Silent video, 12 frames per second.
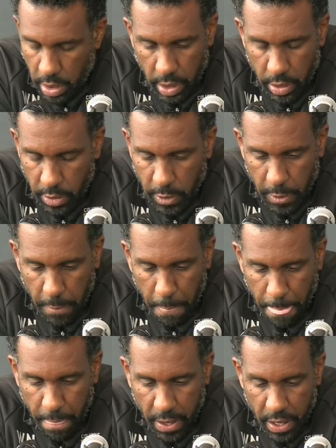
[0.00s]

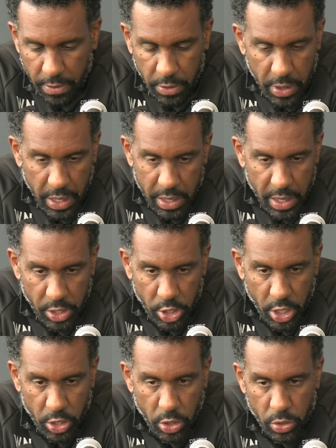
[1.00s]
And after that, they
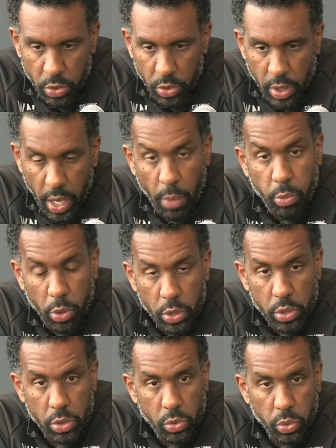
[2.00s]
change also their
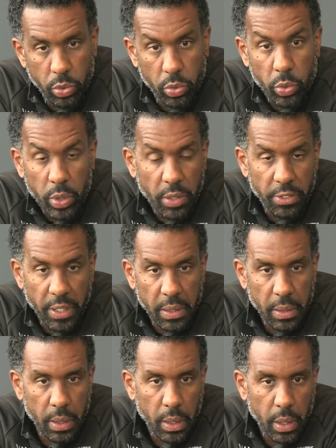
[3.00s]
approach to
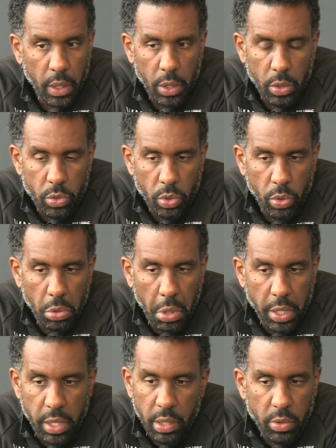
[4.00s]
defend.
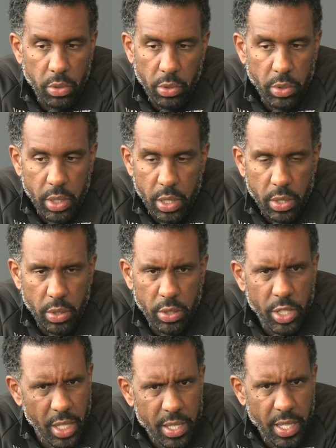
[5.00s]
So I think, you know, this is
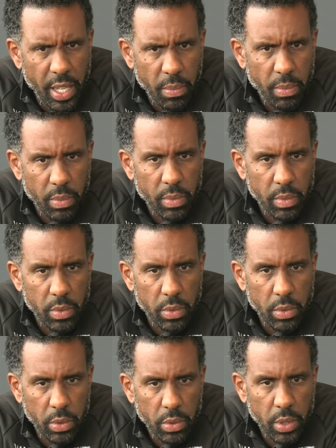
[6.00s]
a chess game,
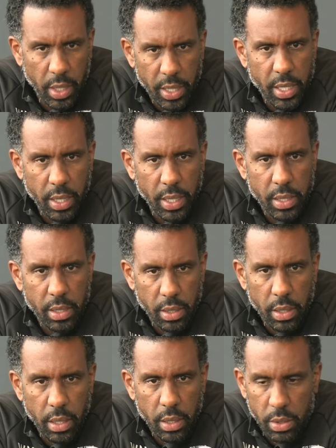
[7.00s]
you know, can I say that?
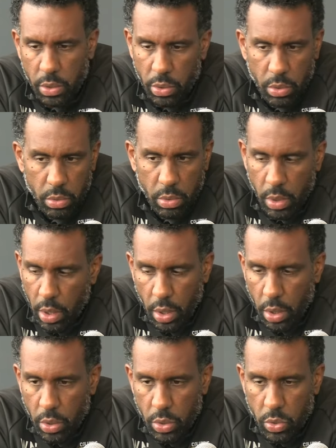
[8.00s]
Yeah, so
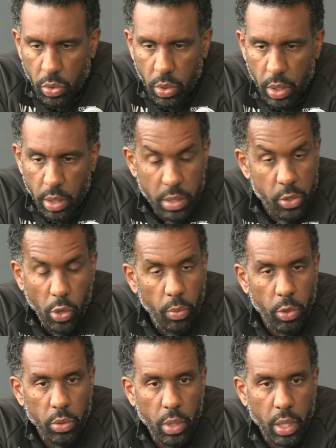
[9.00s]
and it's
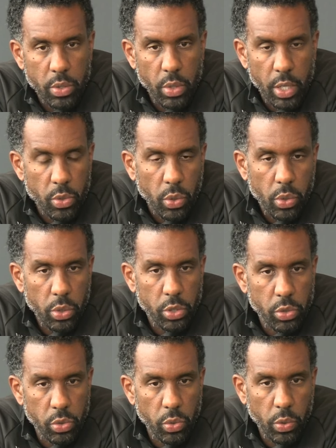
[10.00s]
normal. As a
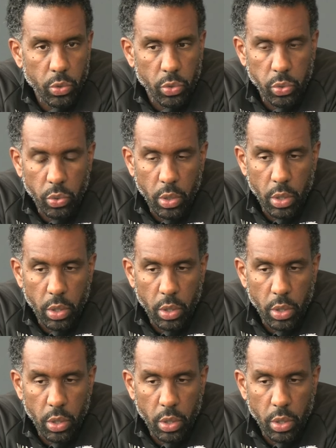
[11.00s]
coach, you want